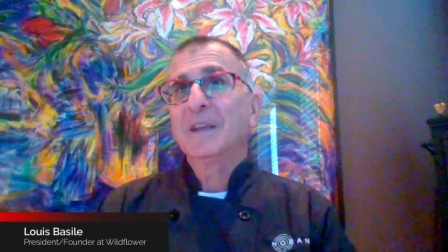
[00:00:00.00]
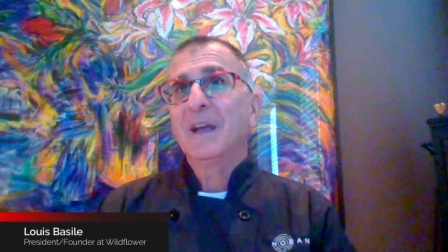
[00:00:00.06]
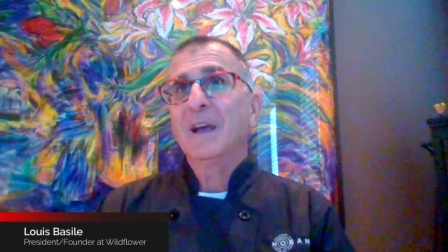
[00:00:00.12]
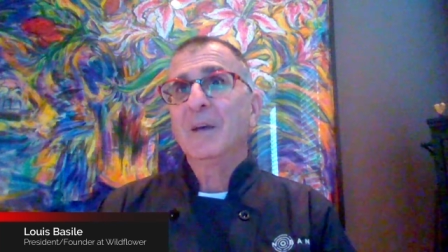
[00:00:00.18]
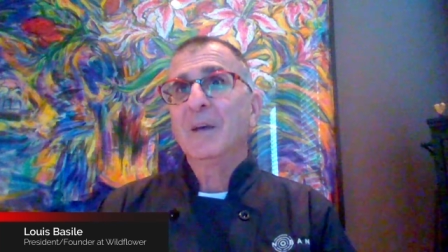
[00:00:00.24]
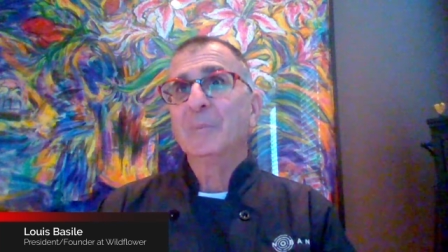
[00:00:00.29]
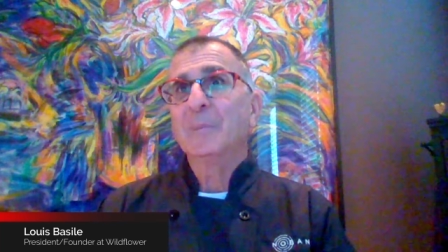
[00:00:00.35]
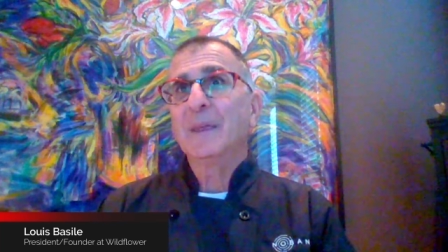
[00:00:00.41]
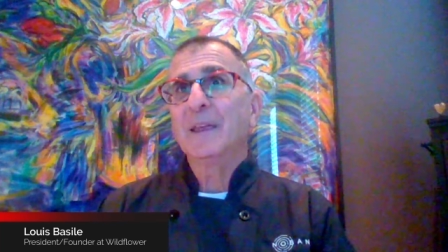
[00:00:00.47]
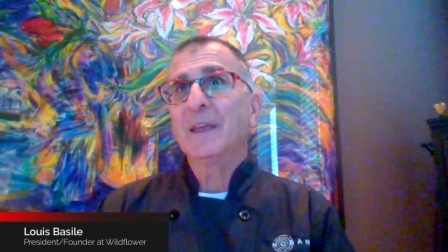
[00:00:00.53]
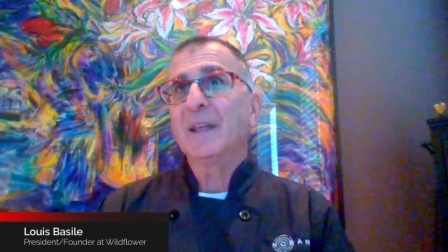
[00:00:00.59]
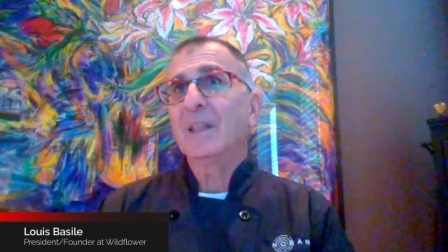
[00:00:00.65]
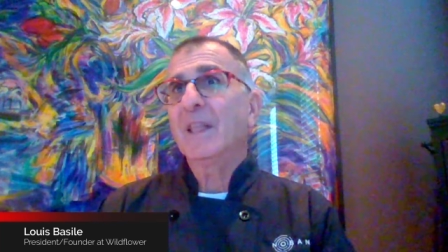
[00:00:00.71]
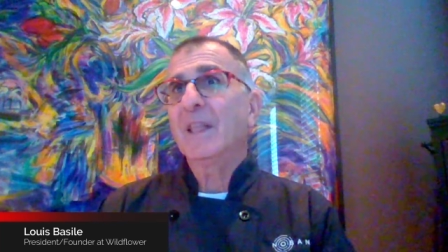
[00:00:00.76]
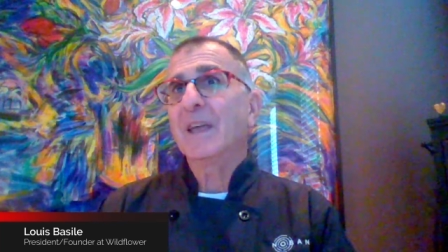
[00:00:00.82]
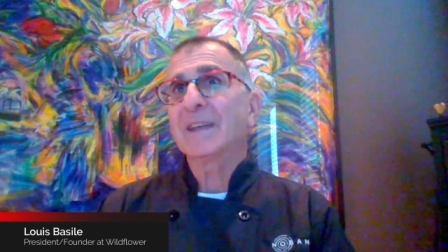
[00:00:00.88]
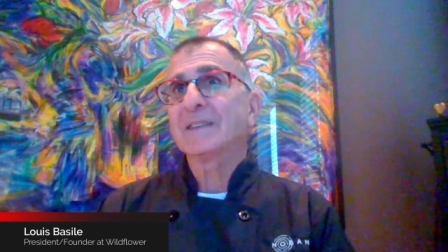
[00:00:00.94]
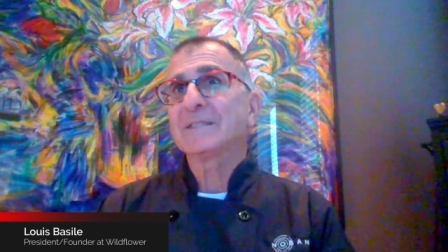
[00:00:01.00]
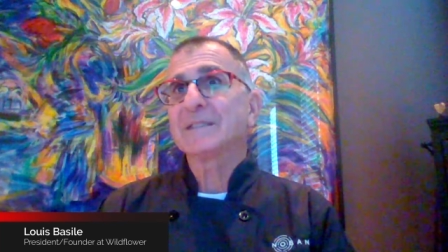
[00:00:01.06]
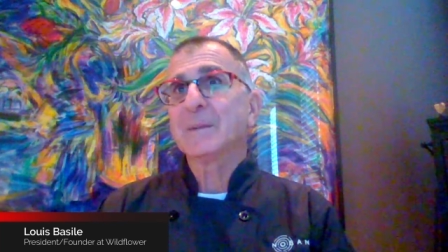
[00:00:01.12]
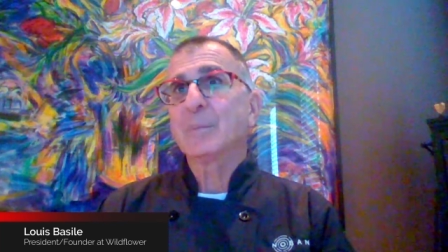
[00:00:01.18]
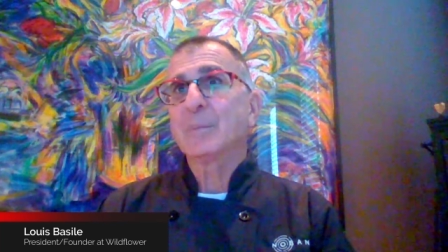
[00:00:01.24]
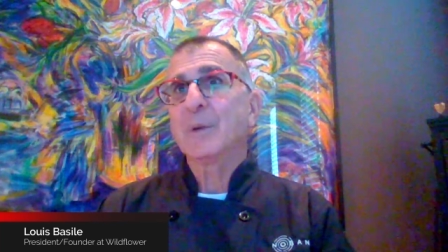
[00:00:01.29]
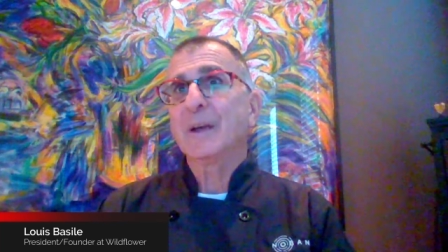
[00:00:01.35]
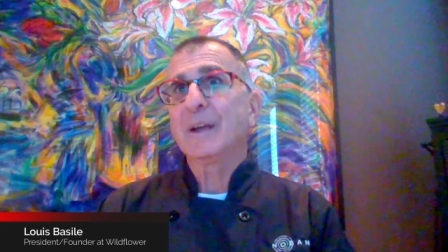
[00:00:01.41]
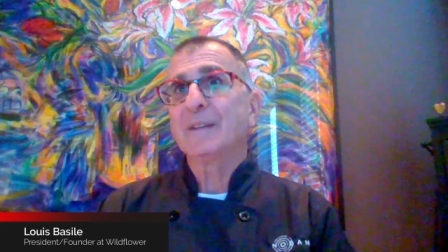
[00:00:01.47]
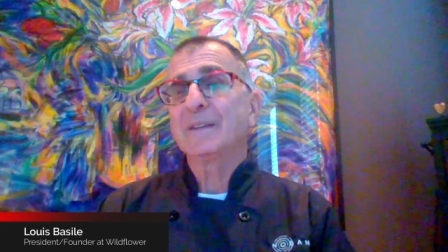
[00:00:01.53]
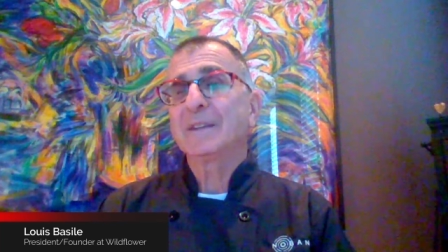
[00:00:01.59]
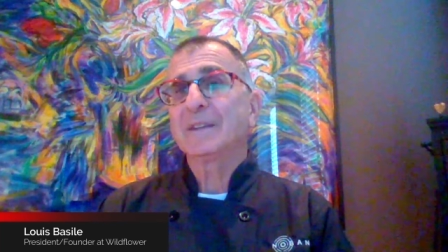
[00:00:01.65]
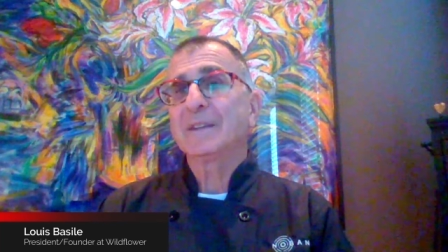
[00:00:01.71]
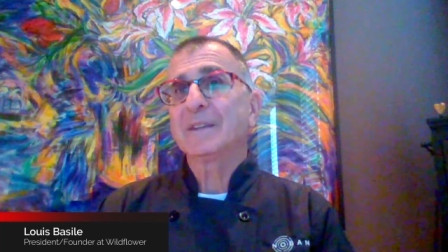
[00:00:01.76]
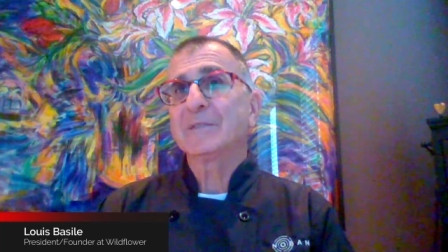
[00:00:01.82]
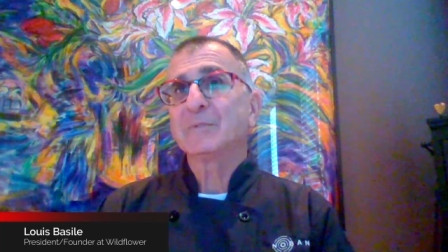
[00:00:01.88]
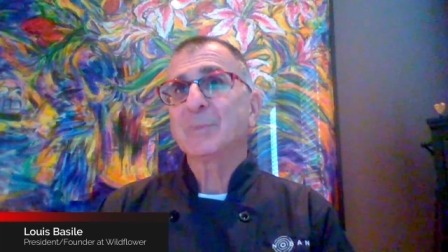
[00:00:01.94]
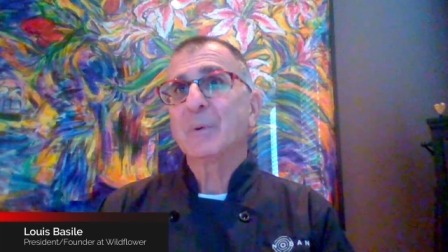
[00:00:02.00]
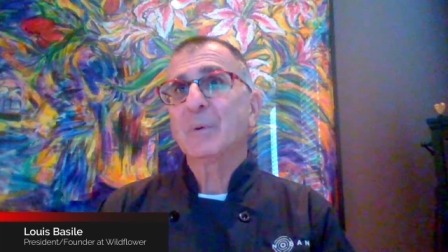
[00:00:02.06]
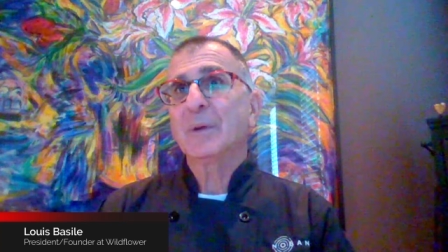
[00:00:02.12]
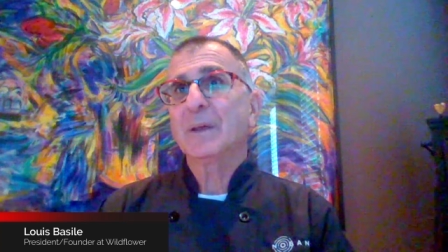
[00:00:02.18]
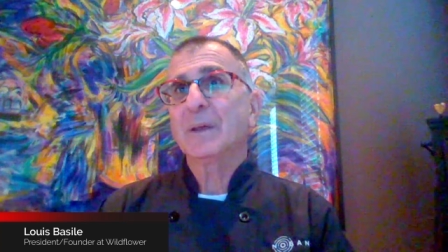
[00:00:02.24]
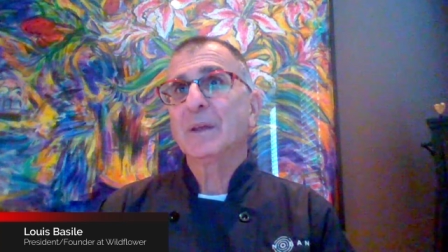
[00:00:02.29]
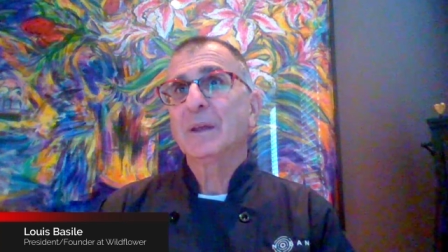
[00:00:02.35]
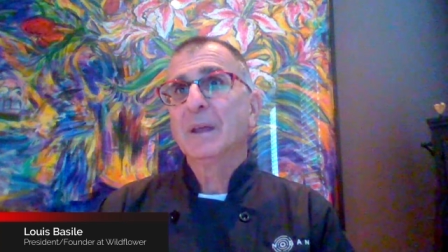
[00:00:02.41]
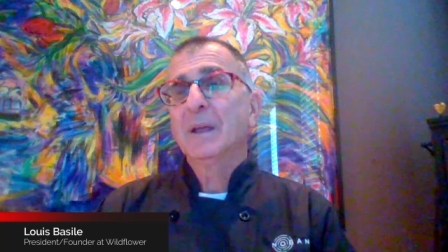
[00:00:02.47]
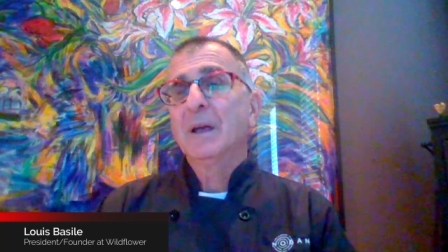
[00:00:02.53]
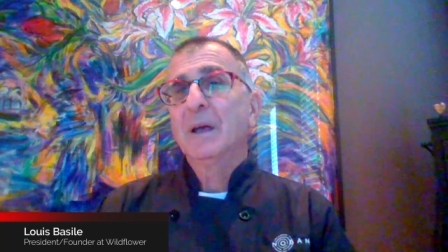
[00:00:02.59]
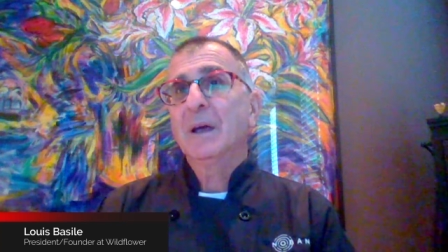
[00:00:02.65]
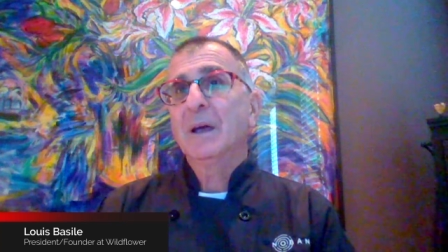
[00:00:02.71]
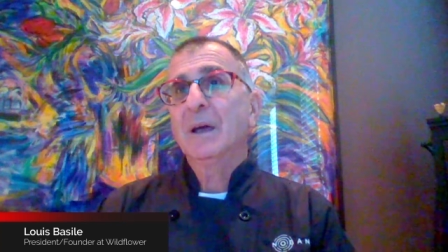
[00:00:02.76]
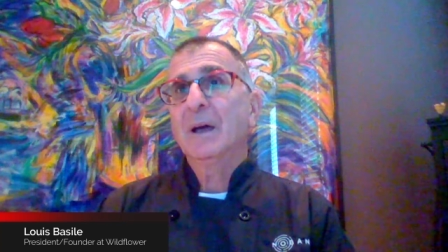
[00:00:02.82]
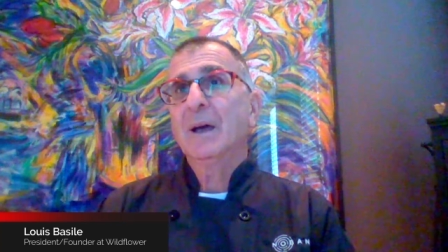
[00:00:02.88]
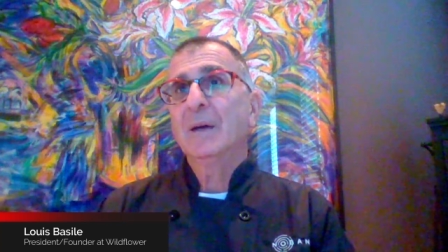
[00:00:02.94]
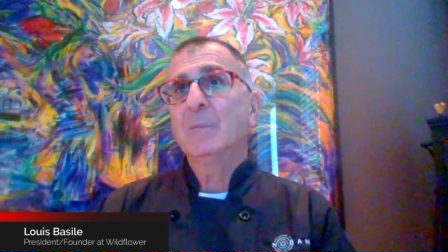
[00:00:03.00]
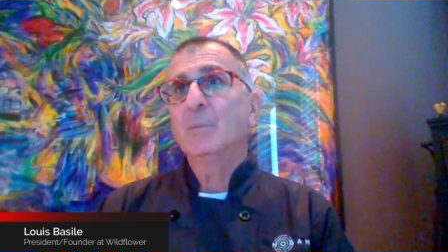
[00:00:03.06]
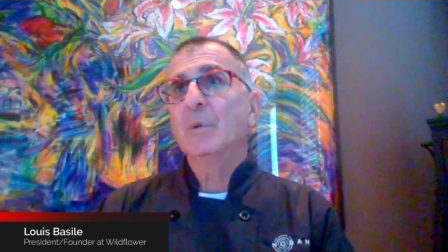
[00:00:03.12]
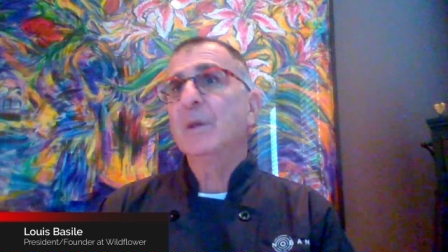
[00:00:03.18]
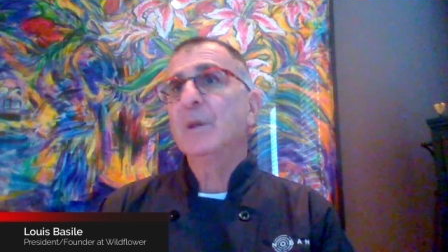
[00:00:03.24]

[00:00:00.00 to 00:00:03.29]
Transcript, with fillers: um, being a legacy brand at this point. Um,